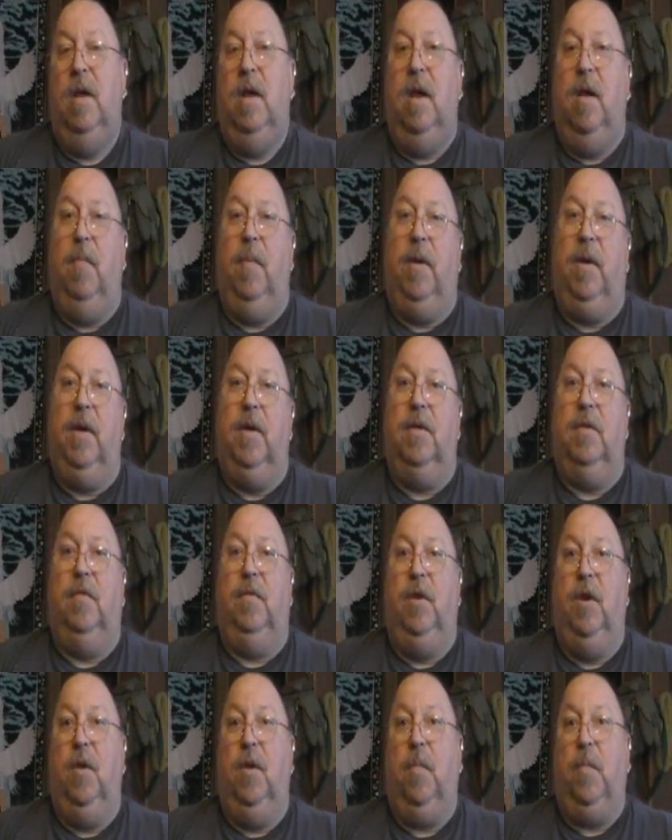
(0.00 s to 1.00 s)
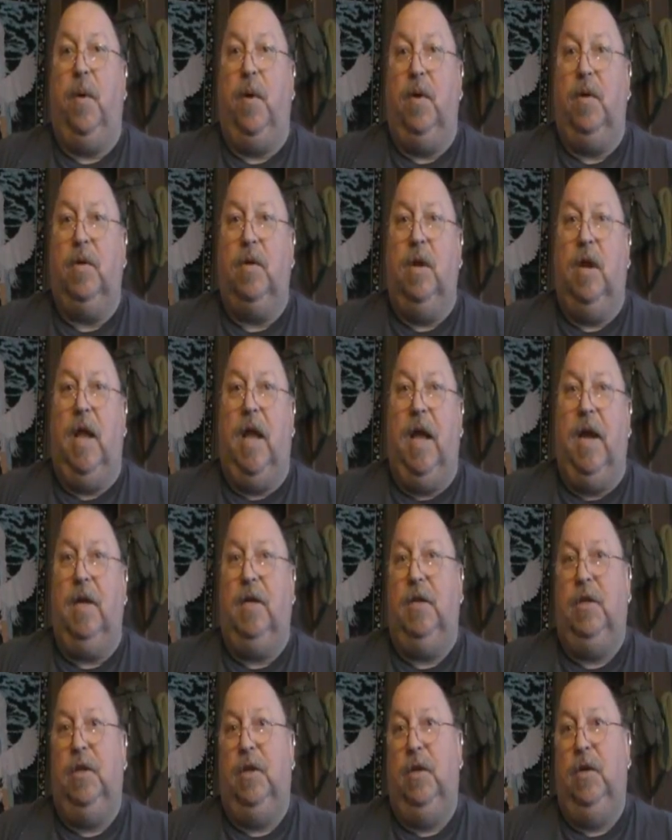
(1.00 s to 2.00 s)
Yet because of your personal
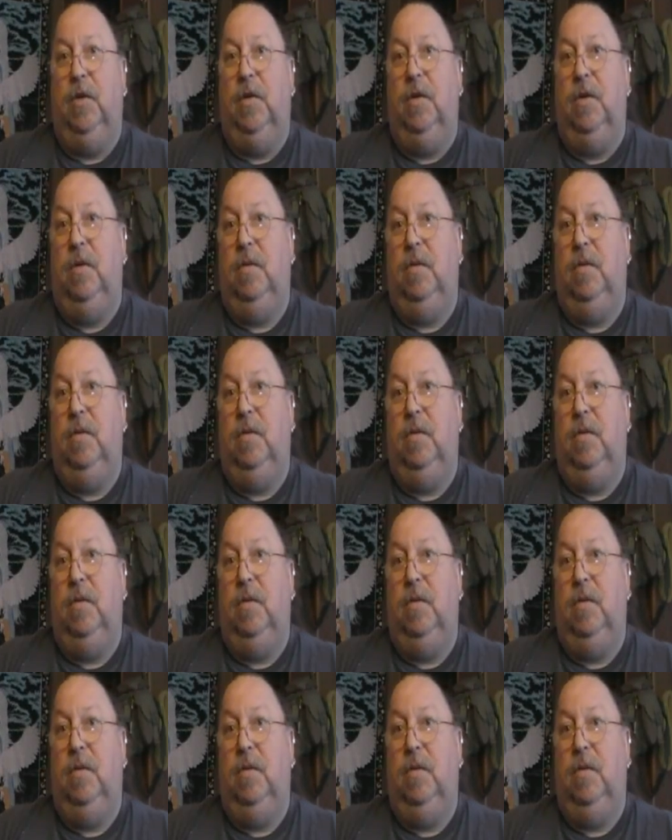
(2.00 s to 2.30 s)
attitude,